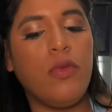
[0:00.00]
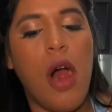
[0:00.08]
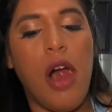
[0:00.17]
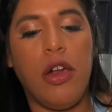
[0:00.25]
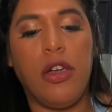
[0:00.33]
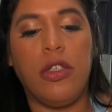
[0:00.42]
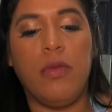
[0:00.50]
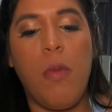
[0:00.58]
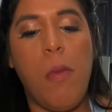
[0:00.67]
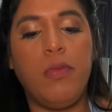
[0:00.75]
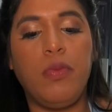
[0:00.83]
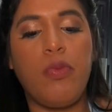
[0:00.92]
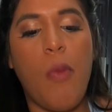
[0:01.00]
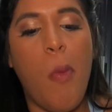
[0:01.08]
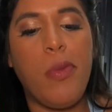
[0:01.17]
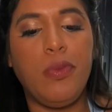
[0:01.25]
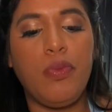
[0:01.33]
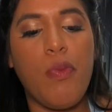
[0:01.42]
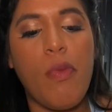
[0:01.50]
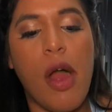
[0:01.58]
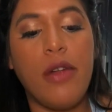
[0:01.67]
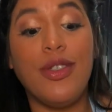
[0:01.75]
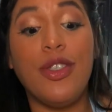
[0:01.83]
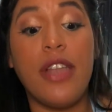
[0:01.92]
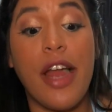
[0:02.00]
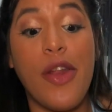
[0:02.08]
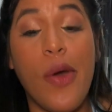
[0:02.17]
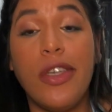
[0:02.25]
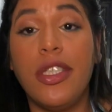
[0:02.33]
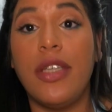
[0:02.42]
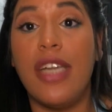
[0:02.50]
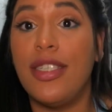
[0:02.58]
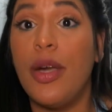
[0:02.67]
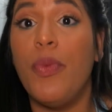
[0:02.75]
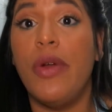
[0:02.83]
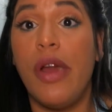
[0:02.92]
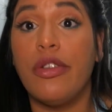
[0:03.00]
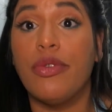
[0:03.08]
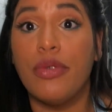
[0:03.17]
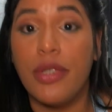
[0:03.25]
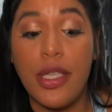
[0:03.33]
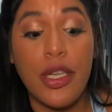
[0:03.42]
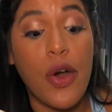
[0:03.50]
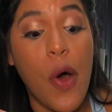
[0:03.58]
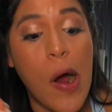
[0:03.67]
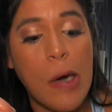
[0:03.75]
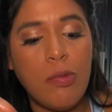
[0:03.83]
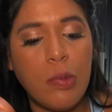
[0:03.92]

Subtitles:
And they noticed that someone else was in the car.